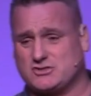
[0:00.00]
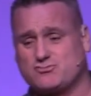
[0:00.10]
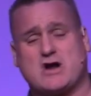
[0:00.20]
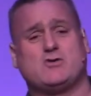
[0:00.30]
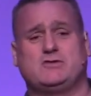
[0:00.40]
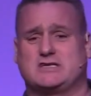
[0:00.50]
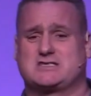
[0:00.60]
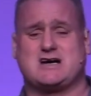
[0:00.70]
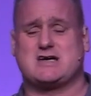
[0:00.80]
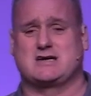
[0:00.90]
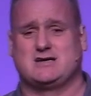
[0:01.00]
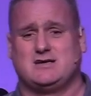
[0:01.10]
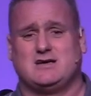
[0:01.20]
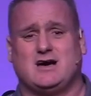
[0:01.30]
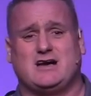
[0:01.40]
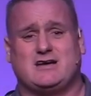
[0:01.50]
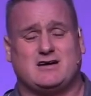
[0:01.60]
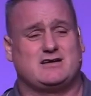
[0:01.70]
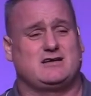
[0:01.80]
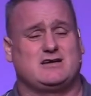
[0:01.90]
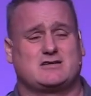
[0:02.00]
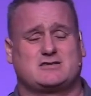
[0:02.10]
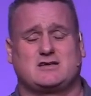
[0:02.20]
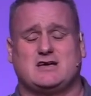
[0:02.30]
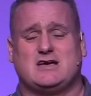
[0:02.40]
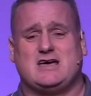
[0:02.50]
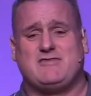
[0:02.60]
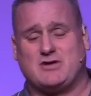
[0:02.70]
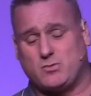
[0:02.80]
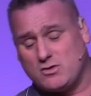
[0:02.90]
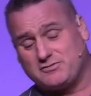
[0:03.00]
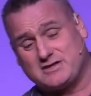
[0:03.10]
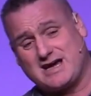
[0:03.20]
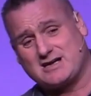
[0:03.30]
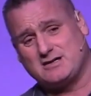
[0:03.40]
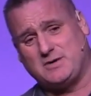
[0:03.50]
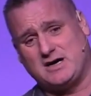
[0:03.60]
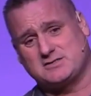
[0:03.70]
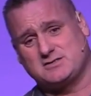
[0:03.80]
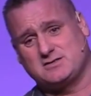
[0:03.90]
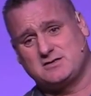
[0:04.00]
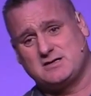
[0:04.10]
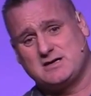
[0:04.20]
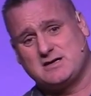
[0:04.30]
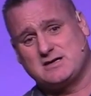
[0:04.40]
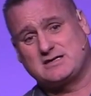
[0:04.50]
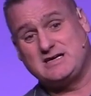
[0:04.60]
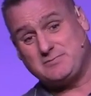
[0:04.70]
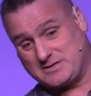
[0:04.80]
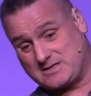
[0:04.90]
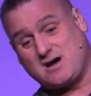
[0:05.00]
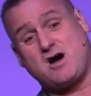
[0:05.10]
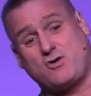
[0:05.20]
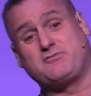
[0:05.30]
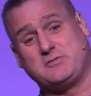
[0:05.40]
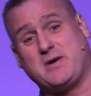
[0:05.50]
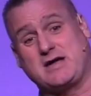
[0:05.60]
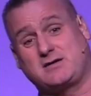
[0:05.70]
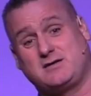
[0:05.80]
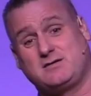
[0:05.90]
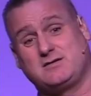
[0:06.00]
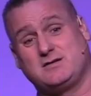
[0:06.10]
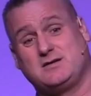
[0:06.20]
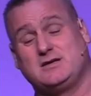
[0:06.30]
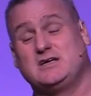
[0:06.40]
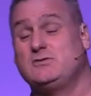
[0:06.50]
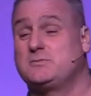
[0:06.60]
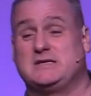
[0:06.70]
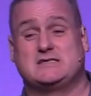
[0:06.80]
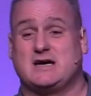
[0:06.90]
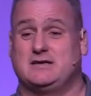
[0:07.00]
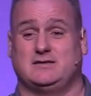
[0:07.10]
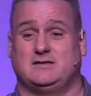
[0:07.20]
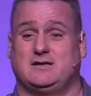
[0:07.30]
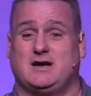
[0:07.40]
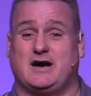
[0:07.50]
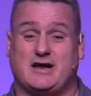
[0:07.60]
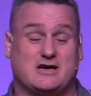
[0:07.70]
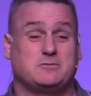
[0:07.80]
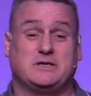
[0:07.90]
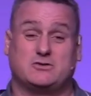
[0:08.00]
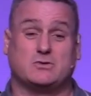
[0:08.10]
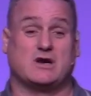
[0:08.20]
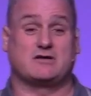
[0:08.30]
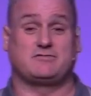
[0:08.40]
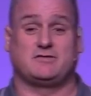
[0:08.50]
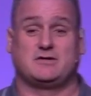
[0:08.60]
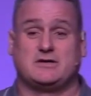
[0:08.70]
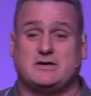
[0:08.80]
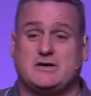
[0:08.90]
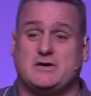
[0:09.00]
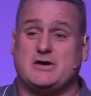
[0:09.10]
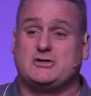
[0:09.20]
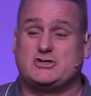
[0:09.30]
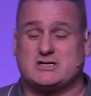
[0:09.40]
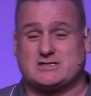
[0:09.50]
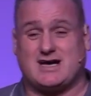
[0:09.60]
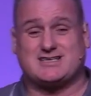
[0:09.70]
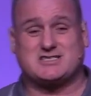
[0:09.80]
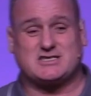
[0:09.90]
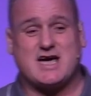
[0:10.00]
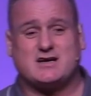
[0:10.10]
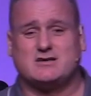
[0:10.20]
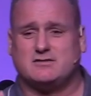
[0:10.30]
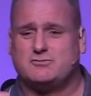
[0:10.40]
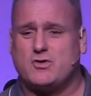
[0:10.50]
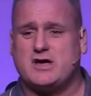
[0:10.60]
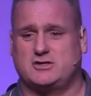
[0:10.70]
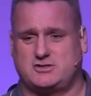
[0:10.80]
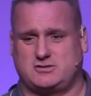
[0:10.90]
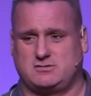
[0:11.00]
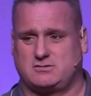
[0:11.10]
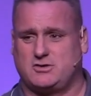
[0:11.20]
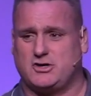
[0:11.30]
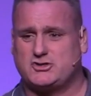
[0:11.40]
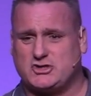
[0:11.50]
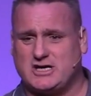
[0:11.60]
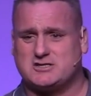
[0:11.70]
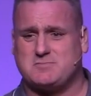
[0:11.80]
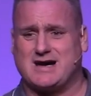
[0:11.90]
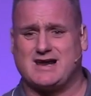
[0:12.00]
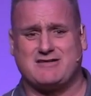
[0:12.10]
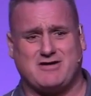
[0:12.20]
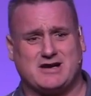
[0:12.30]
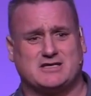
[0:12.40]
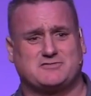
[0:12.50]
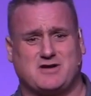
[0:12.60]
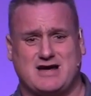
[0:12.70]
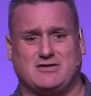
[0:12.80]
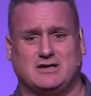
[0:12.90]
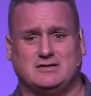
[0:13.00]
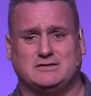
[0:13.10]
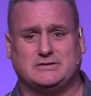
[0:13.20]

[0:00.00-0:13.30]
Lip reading: just run over this guy, and if he weren't for the handlebars, keeping the car off the bike, he would have been dead, and I had been doing life. Just that second of rage could have changed my life and his forever.